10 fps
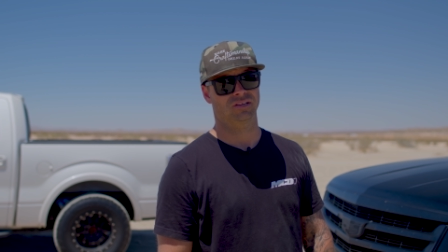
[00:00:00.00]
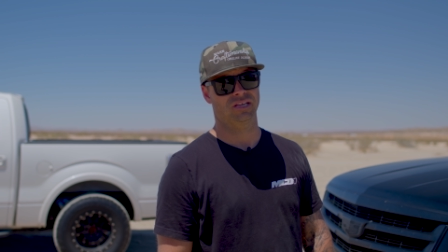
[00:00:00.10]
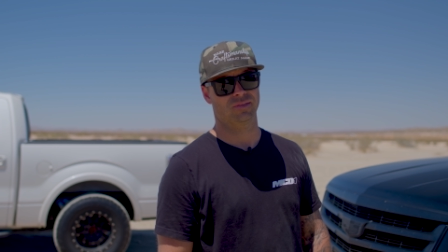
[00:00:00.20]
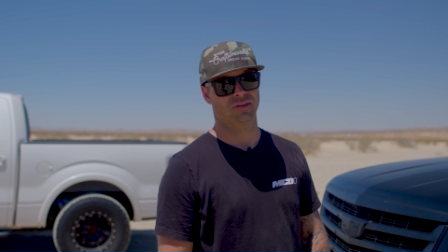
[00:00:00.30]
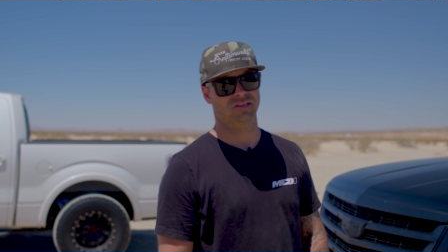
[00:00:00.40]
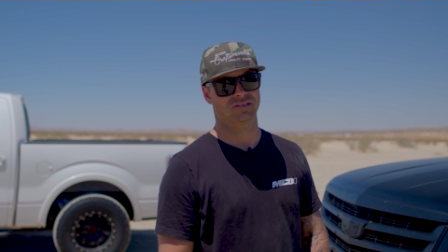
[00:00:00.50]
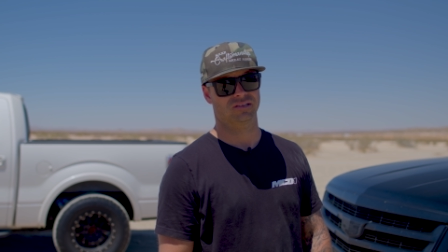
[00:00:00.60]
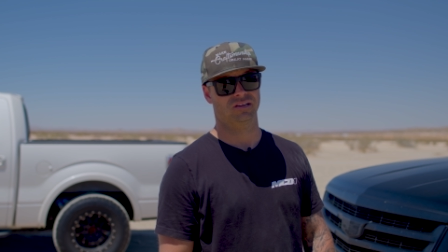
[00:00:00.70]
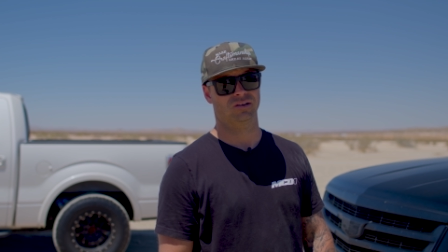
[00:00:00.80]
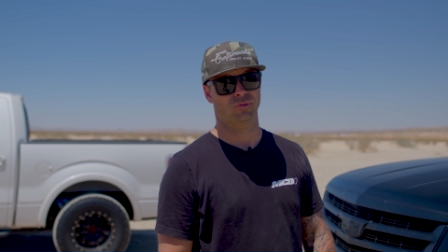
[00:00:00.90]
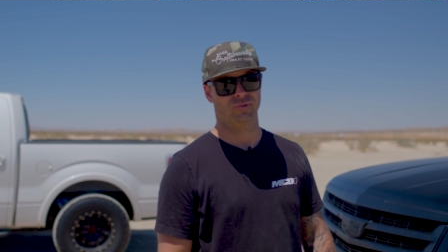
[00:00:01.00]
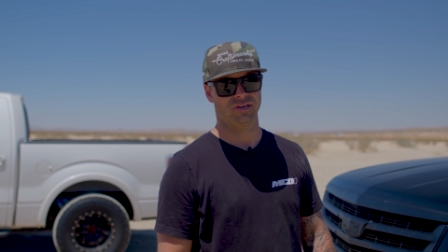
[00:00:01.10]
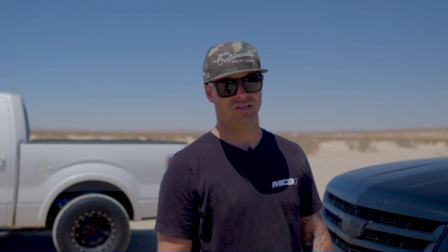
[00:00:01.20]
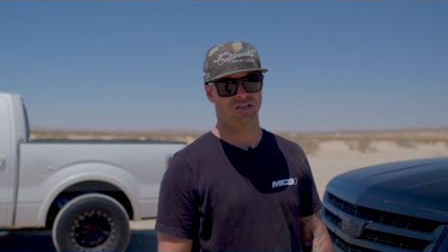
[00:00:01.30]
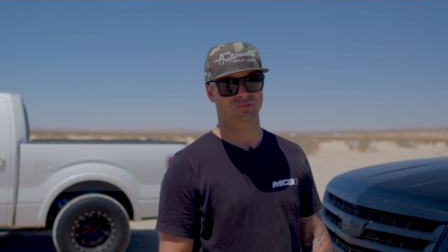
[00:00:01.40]
Keith and I took it out three
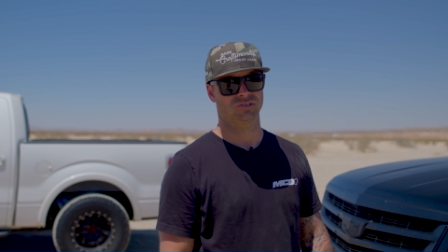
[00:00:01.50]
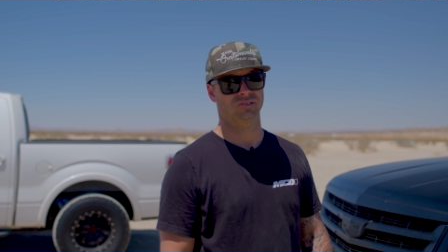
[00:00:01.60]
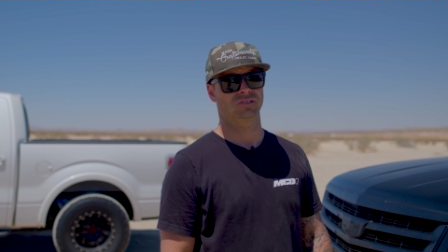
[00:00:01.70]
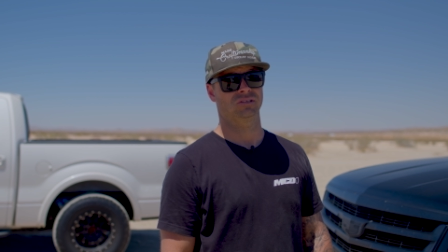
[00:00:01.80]
times.